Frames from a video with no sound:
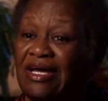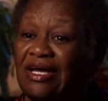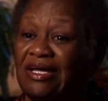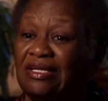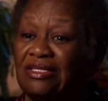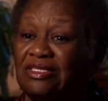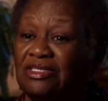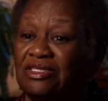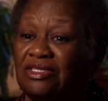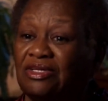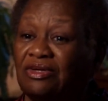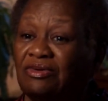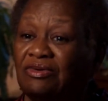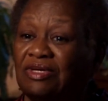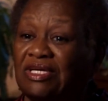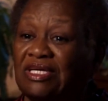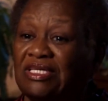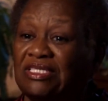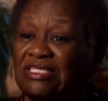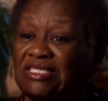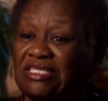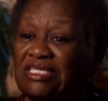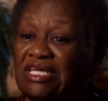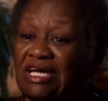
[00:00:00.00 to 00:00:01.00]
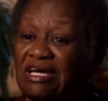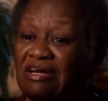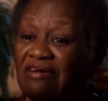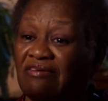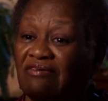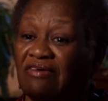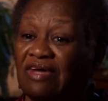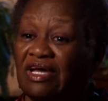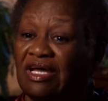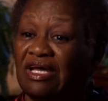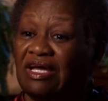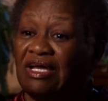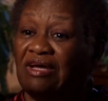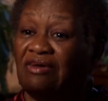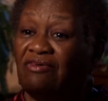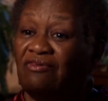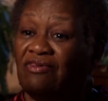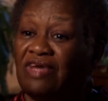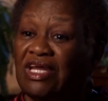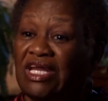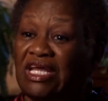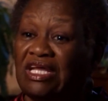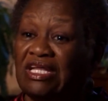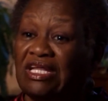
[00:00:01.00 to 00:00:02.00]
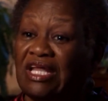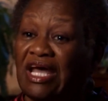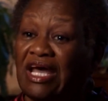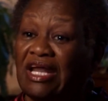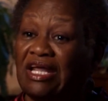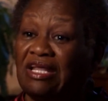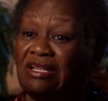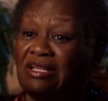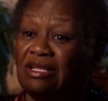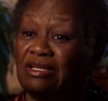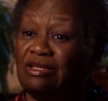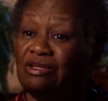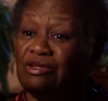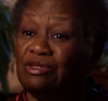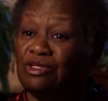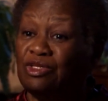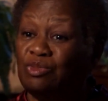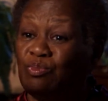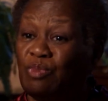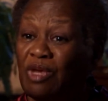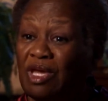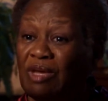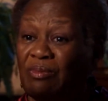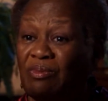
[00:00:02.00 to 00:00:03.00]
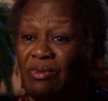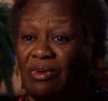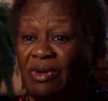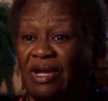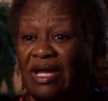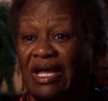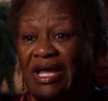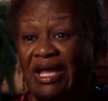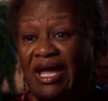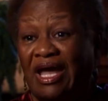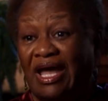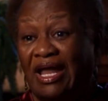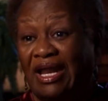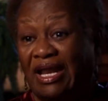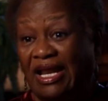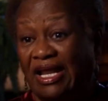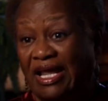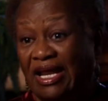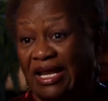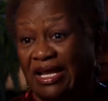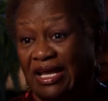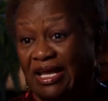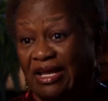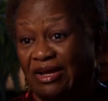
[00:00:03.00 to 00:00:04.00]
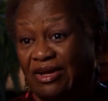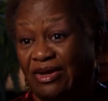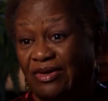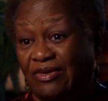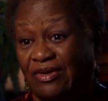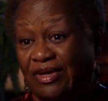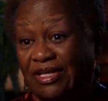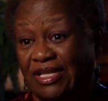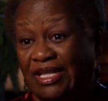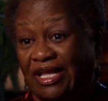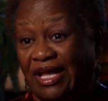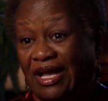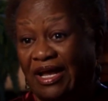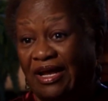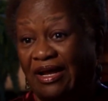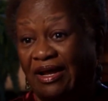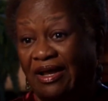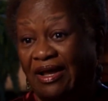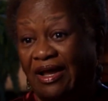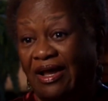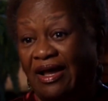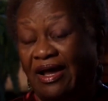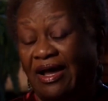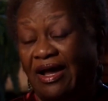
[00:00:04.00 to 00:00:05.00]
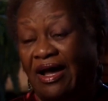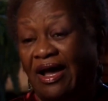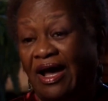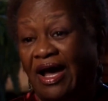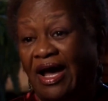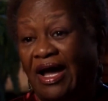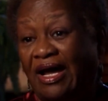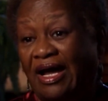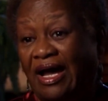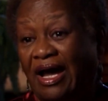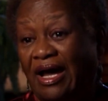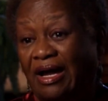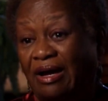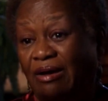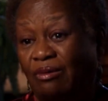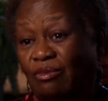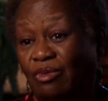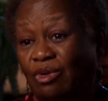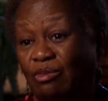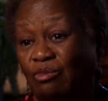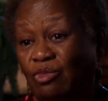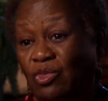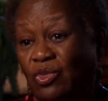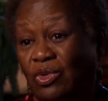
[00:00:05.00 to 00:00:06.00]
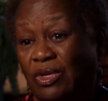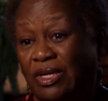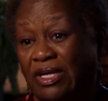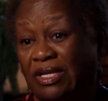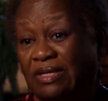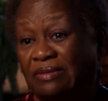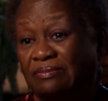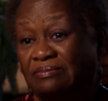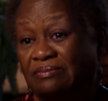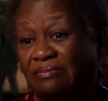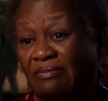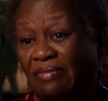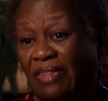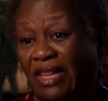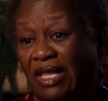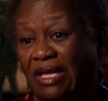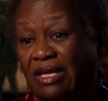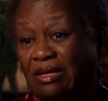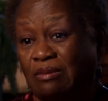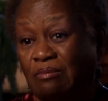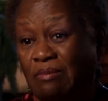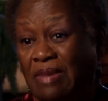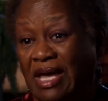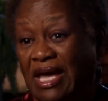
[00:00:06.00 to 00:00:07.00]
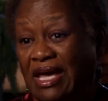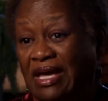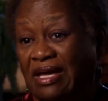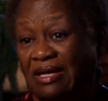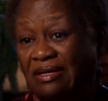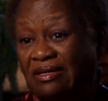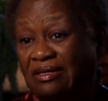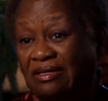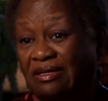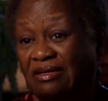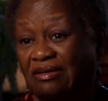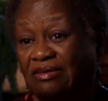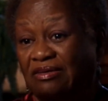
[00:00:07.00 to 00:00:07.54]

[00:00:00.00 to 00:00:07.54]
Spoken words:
And so instead of reading that in the newspaper and letting it go at that, I got up one morning in May,